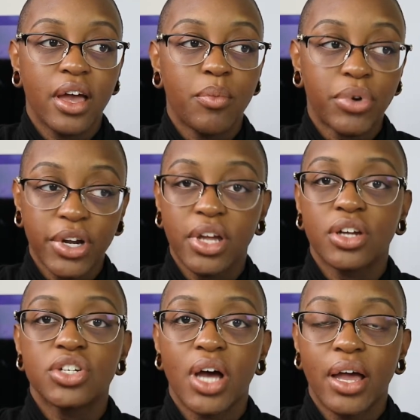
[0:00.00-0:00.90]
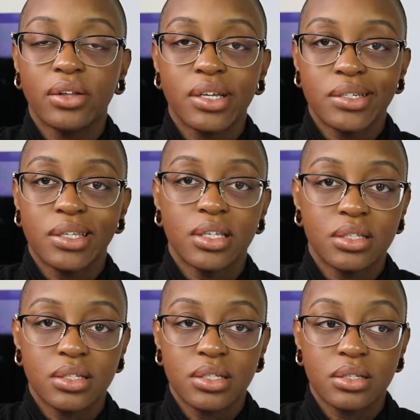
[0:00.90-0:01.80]
bringing a child into
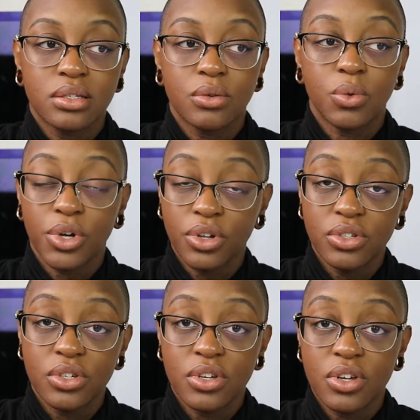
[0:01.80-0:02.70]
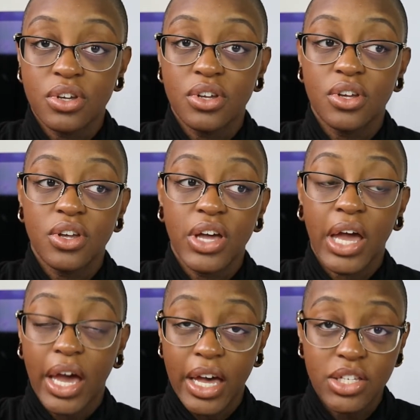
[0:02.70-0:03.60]
this world
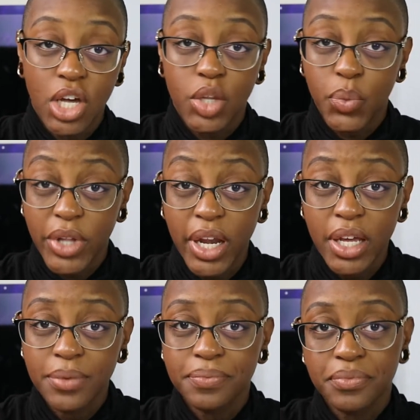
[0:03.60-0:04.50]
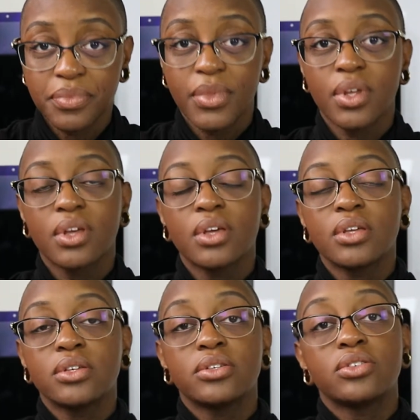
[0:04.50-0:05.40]
has on the planet.
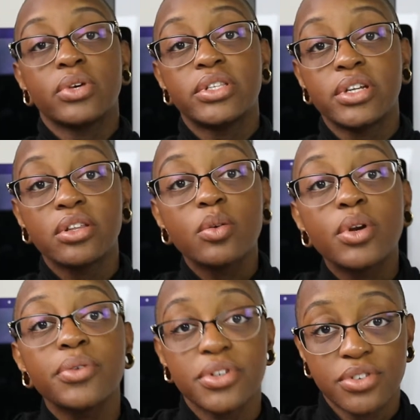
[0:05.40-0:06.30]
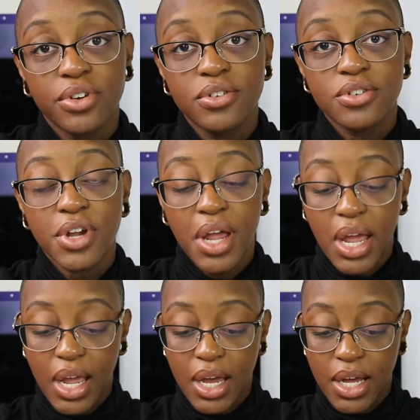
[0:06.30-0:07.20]
So I did a little bit of research,
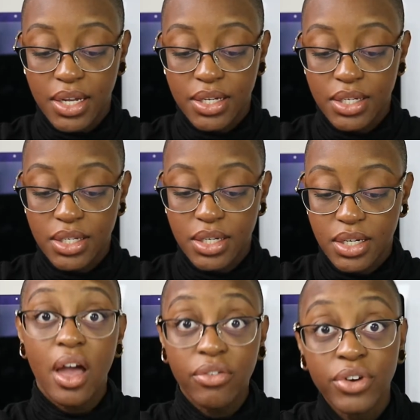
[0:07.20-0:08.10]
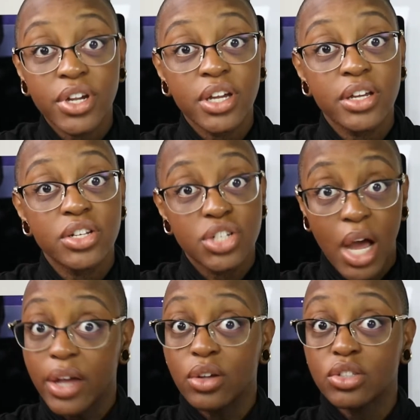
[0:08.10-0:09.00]
and every
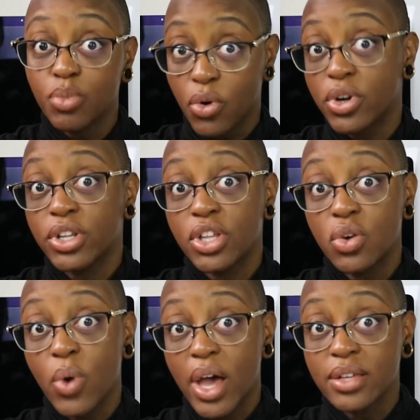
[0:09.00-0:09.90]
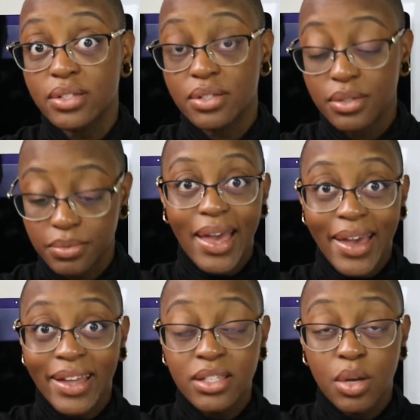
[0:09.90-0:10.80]
child born in the US
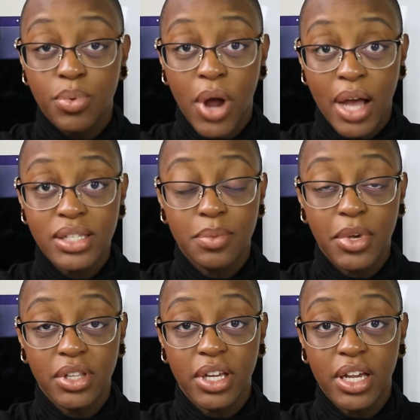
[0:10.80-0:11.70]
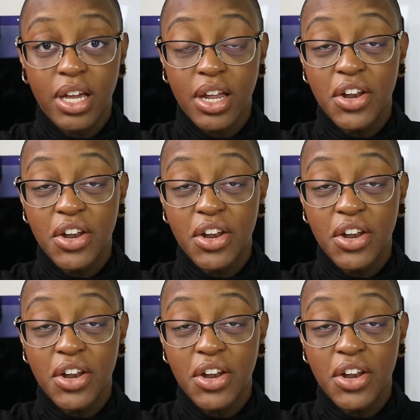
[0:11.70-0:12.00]
adds approximately